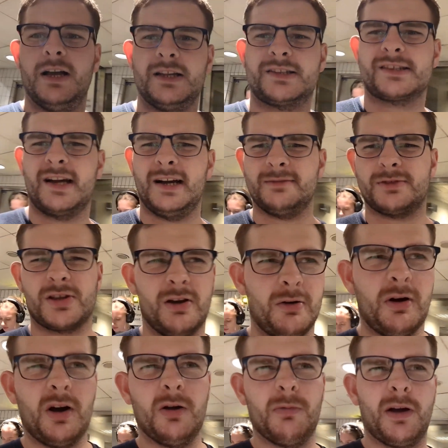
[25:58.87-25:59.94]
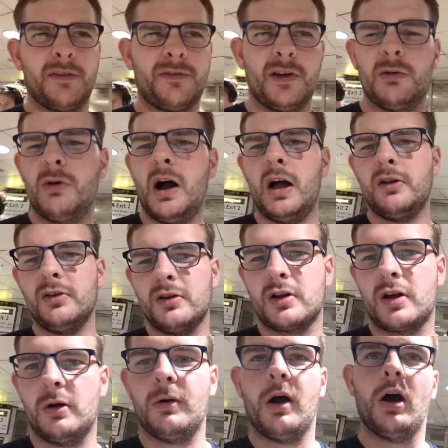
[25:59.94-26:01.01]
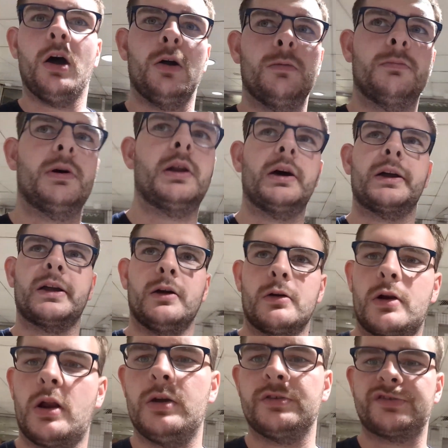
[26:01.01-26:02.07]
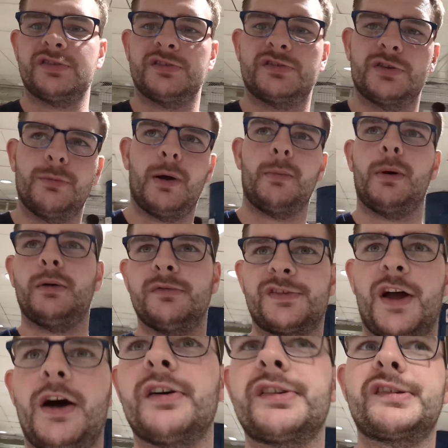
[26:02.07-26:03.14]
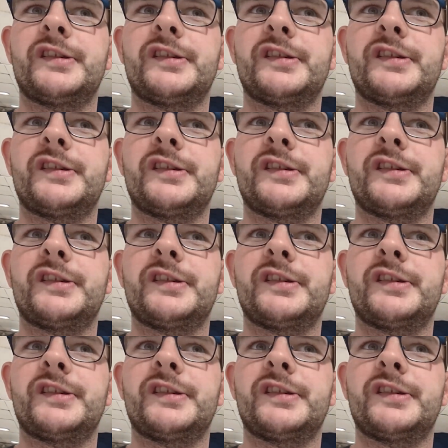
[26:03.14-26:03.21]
It's time to go home, I think. Well, not go home, but like go closer to my mum's house,